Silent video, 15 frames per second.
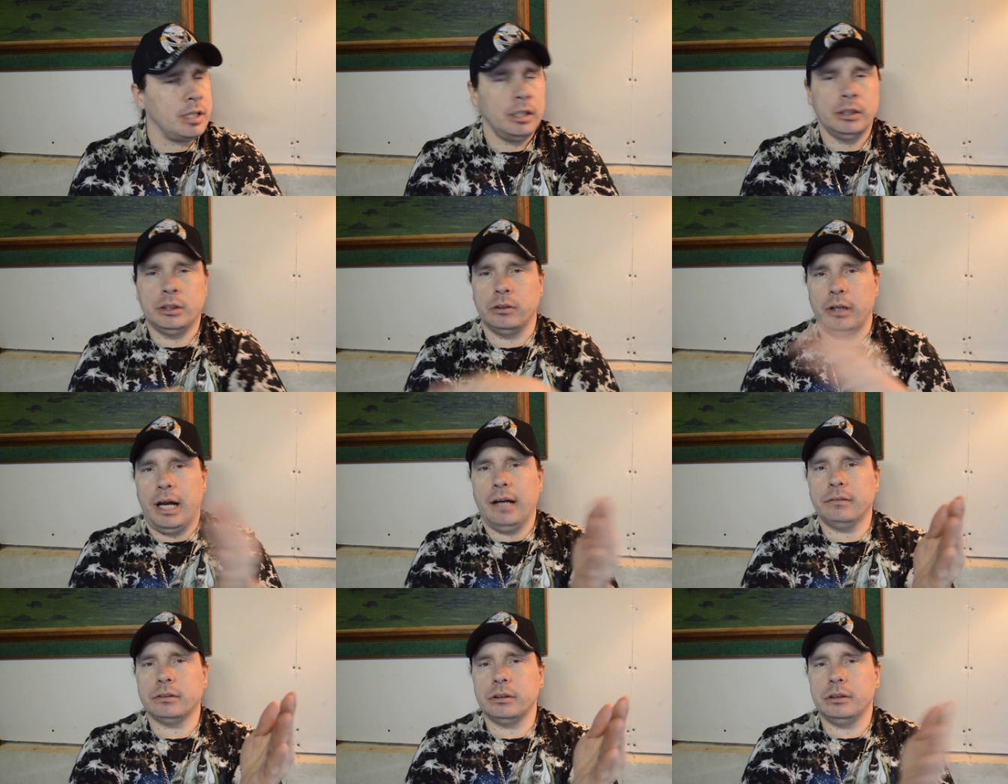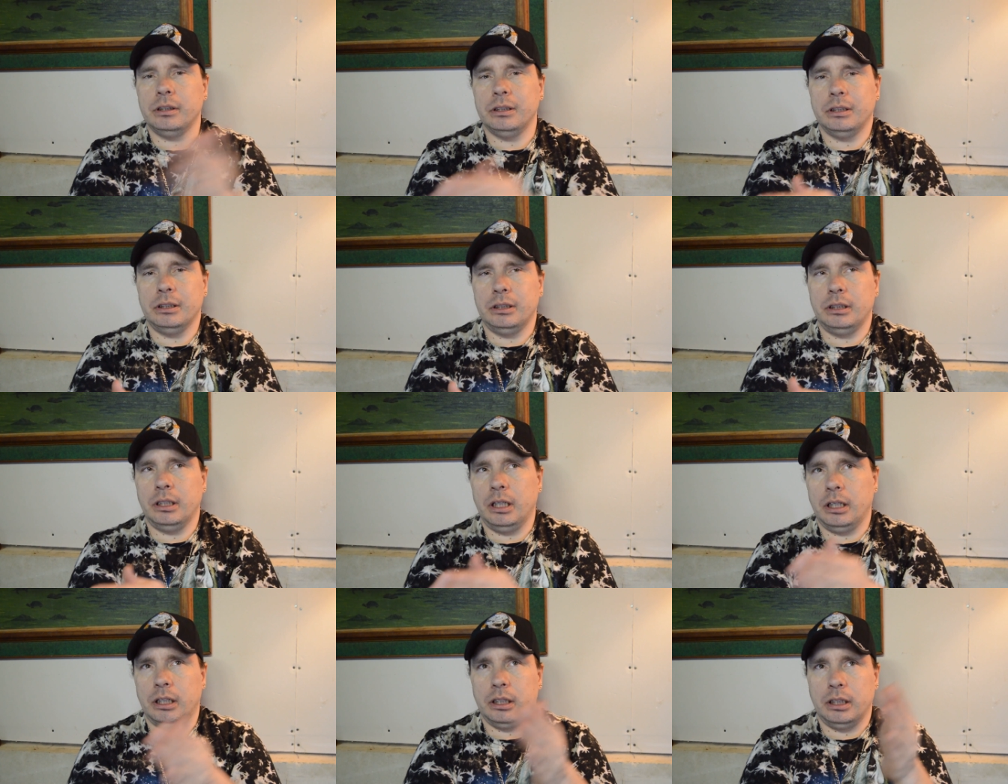So after the,
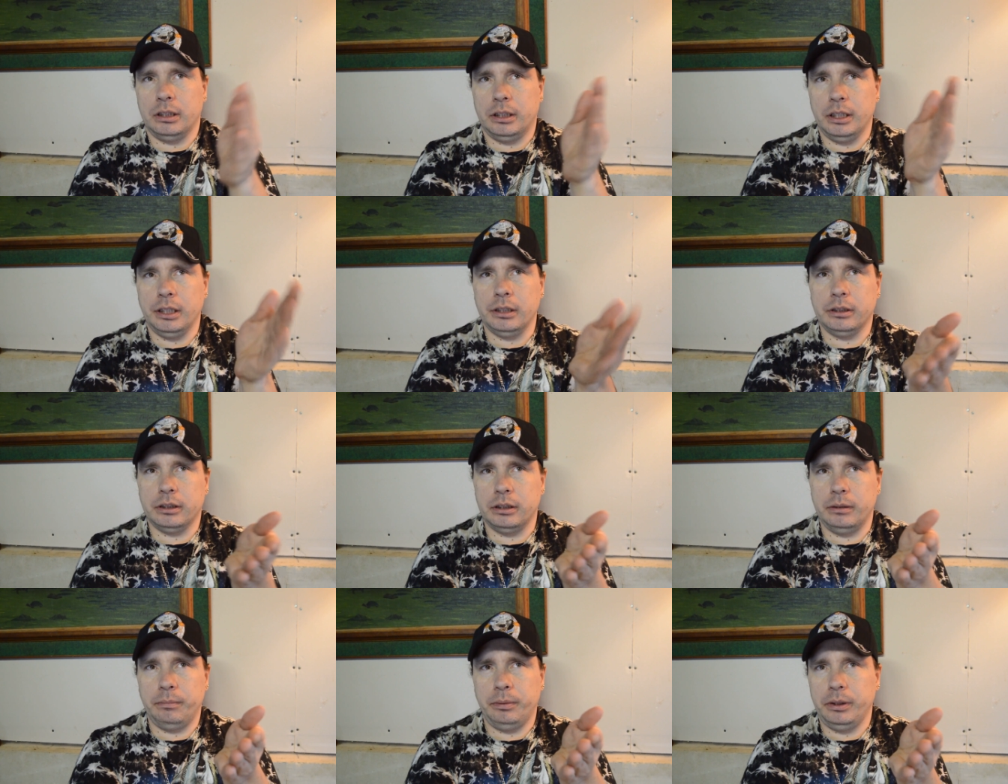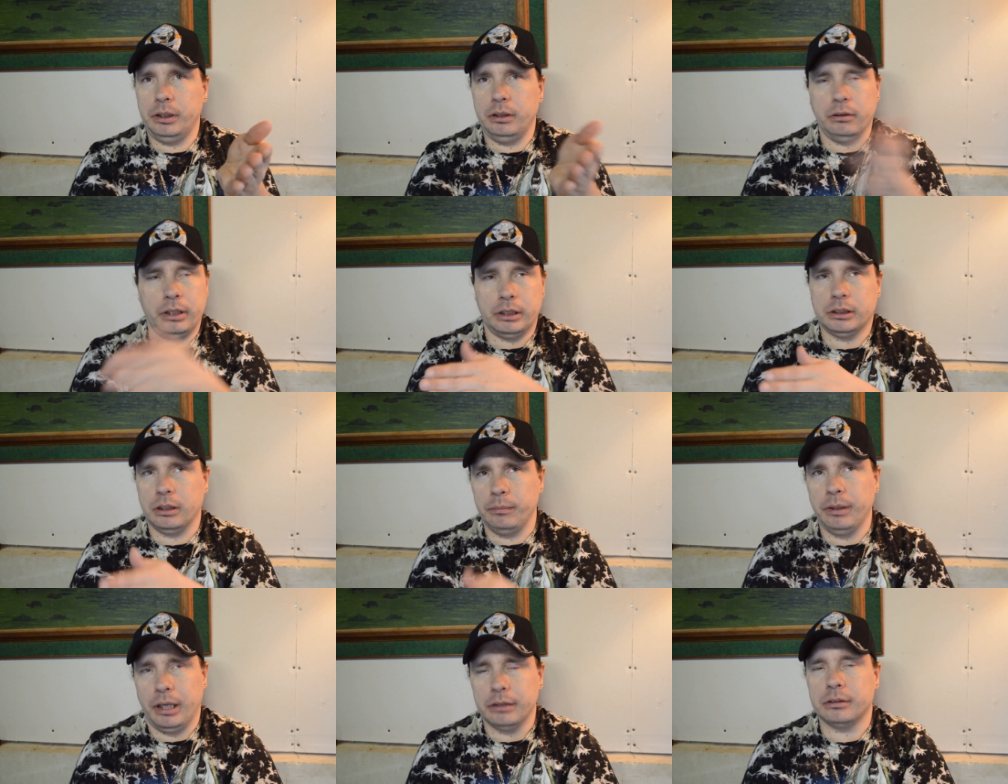uh, I think it's gonna be, uh, it's
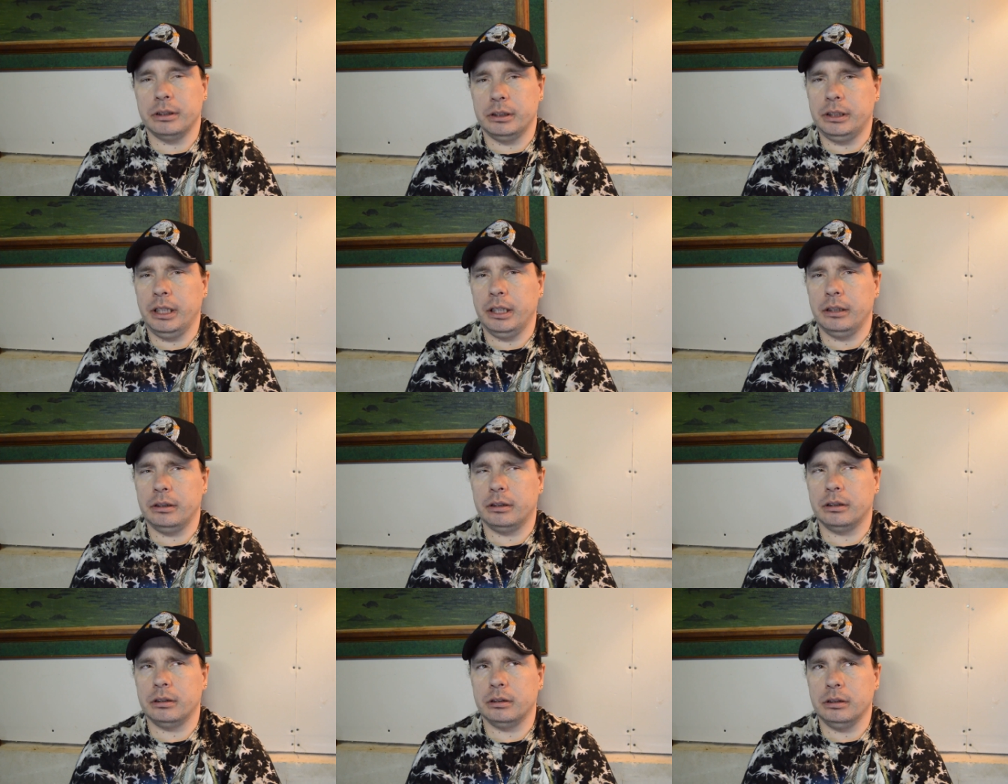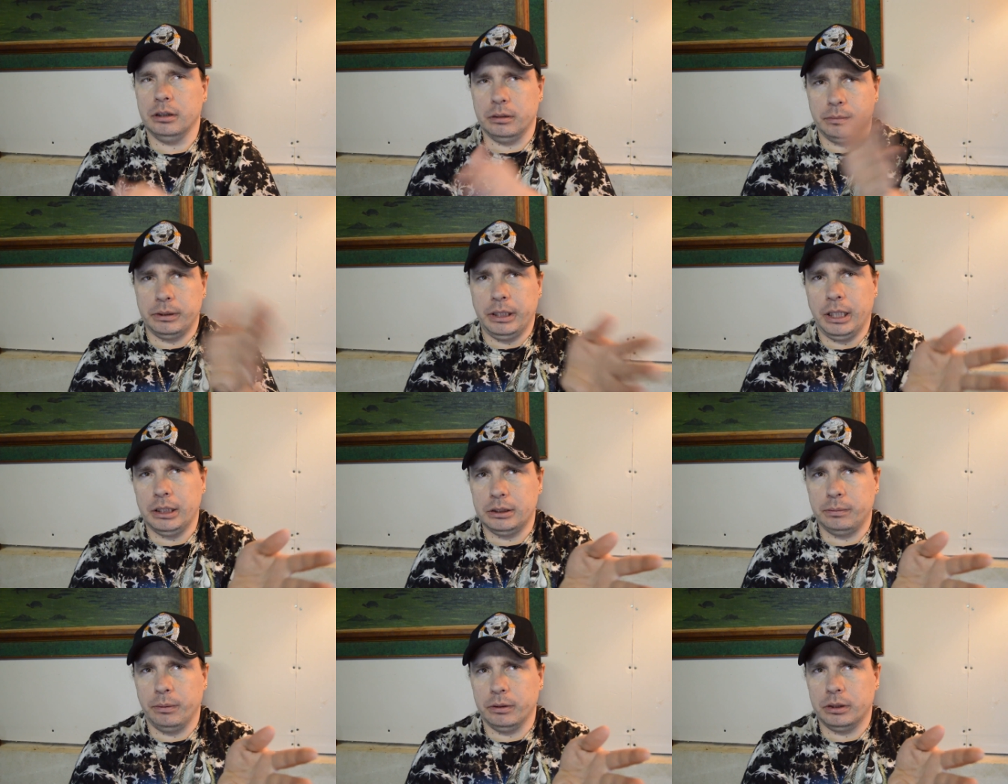gonna be after the 10th. And my
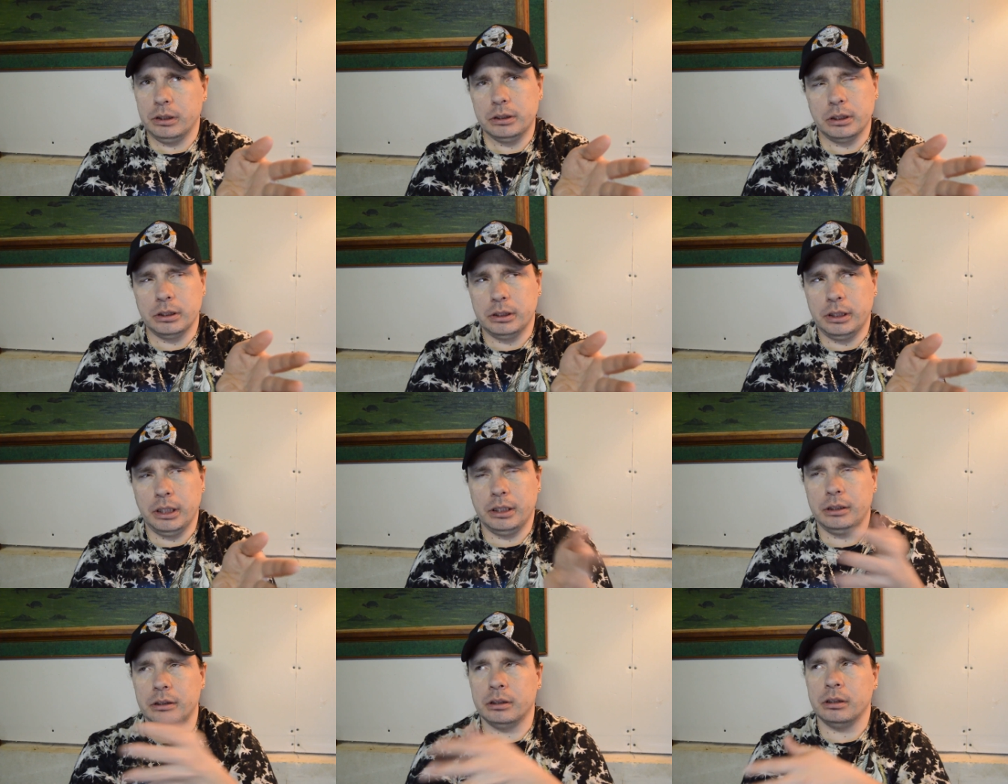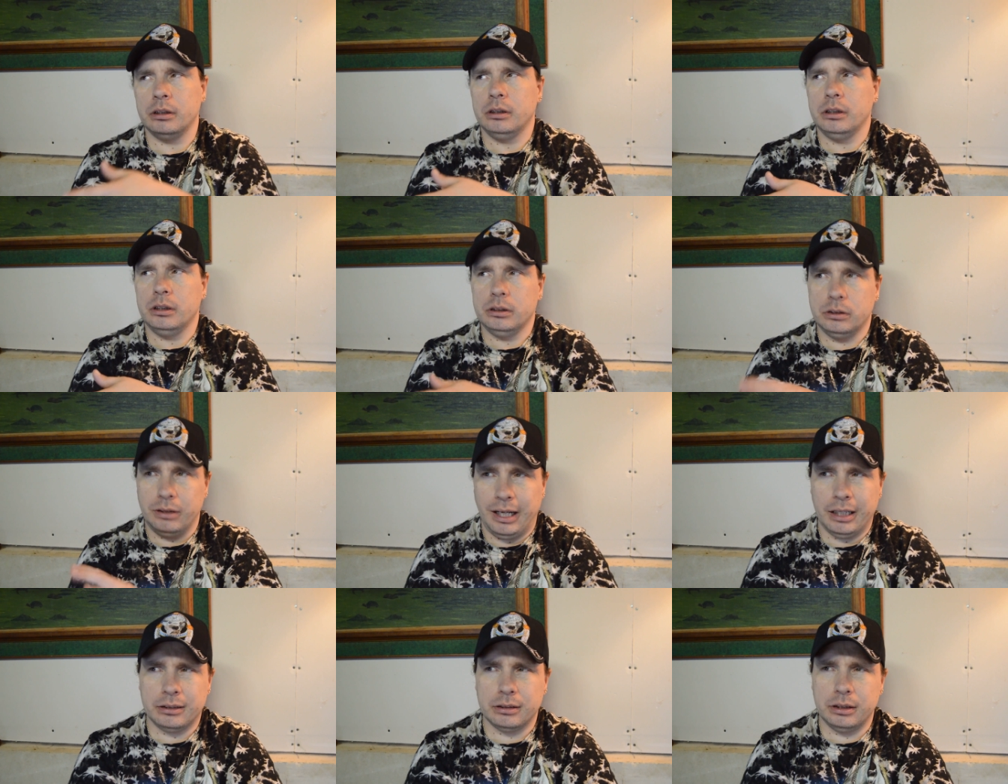dad's birthday is on the 10th. So
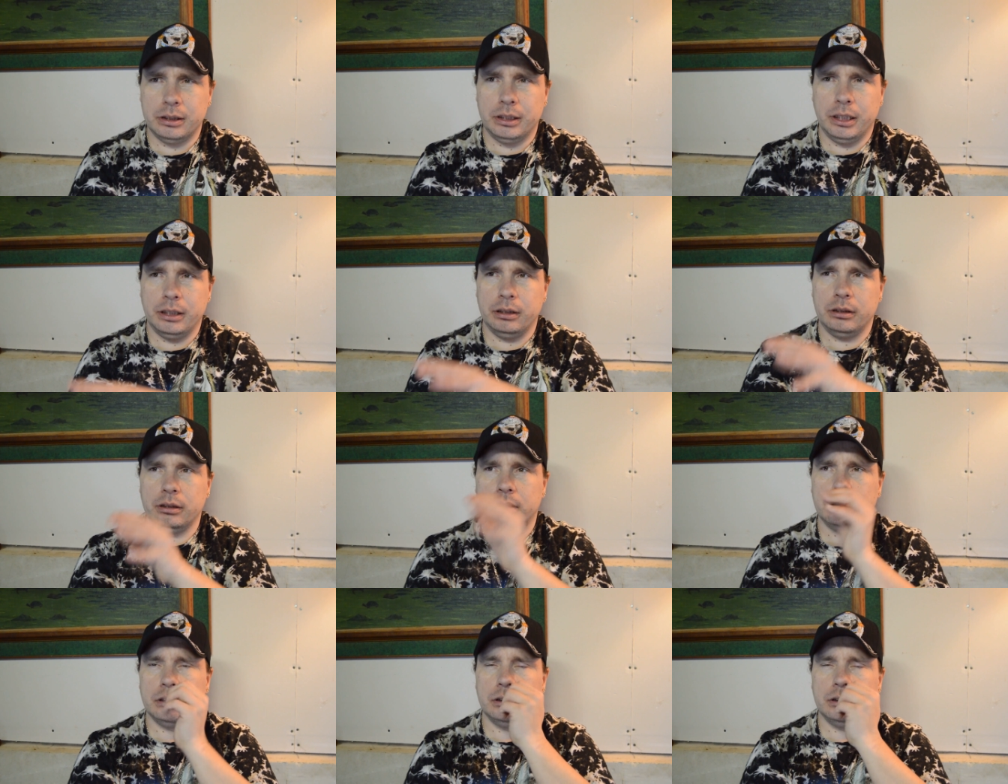after the 10th,